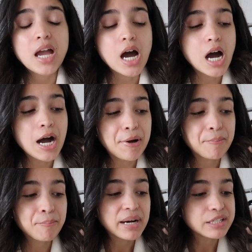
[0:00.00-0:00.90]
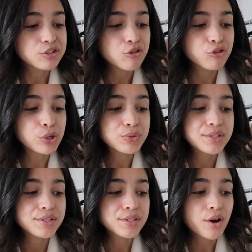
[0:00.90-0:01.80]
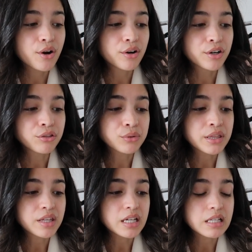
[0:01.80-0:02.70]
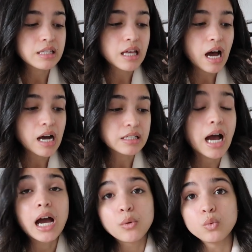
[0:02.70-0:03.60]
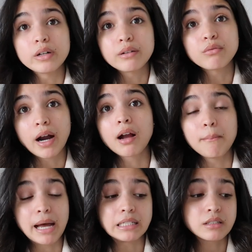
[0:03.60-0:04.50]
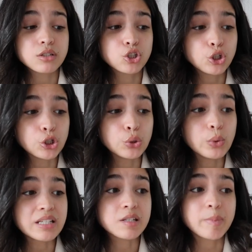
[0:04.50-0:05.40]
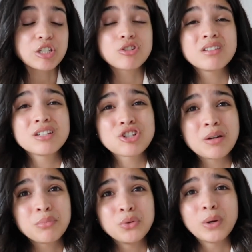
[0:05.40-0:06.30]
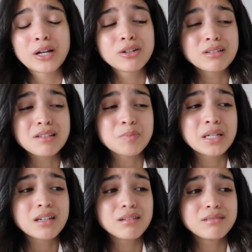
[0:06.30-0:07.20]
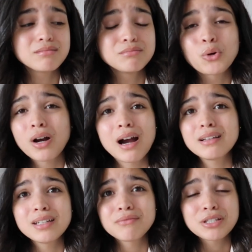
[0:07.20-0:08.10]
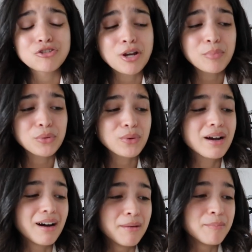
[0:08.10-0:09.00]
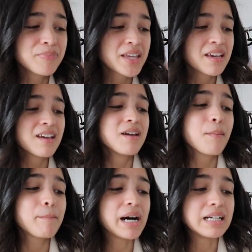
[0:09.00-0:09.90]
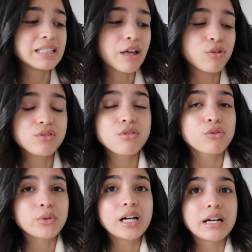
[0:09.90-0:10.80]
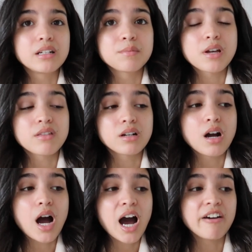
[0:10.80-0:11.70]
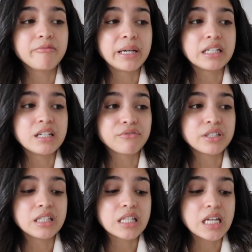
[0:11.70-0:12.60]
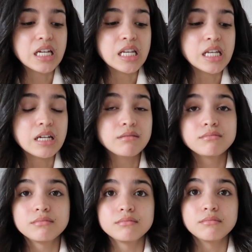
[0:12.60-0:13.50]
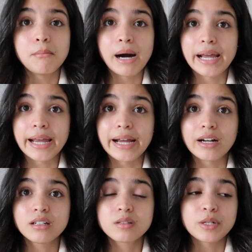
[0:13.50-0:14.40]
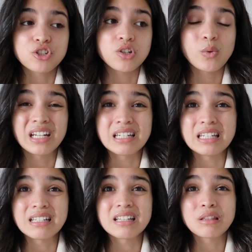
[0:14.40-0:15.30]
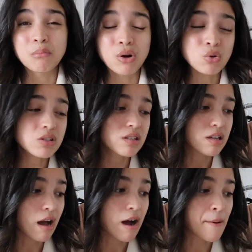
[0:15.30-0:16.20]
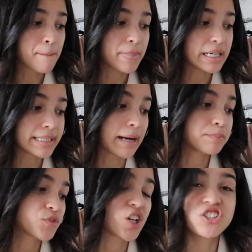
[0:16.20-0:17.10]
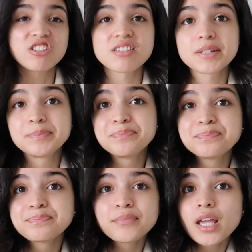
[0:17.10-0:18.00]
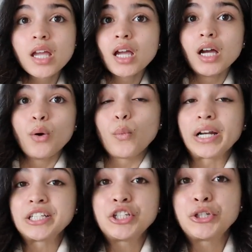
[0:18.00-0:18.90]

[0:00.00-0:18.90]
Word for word: Um, but those are three things that I would recommend to you, especially the shampoo. I couldn't speak more highly of this shampoo. Um, but yeah, those three items I think have made a difference in my hair, especially when it needs it the most. Um, but yeah, so I just wanted